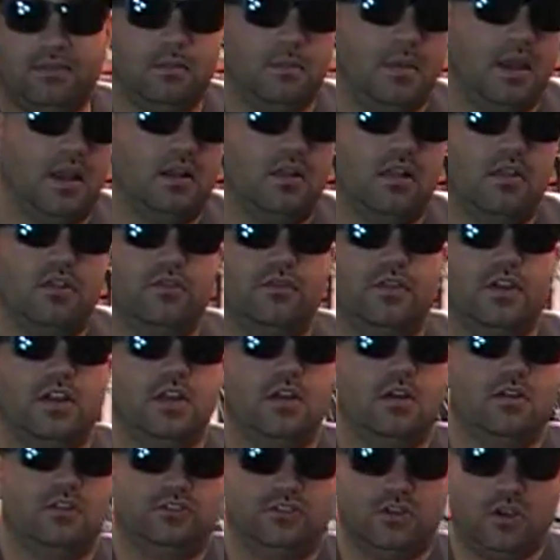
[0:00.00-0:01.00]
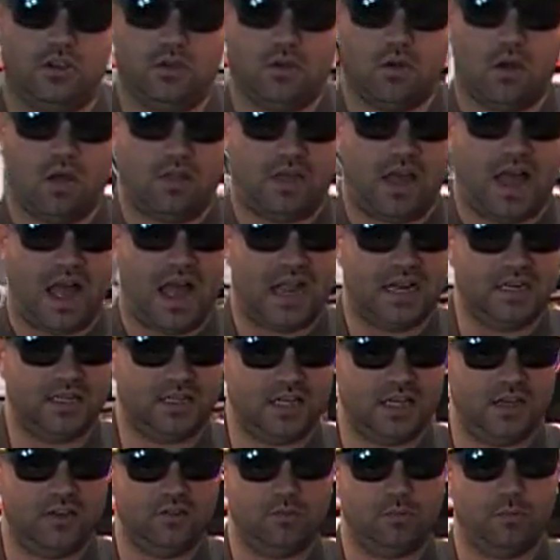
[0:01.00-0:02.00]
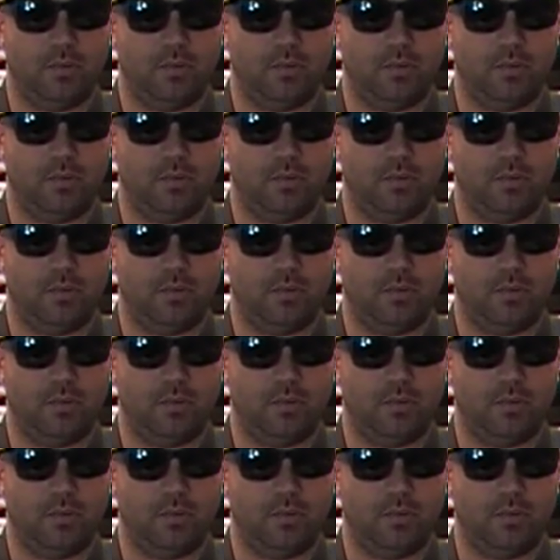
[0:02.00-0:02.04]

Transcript: to make another video and show you all the IDs.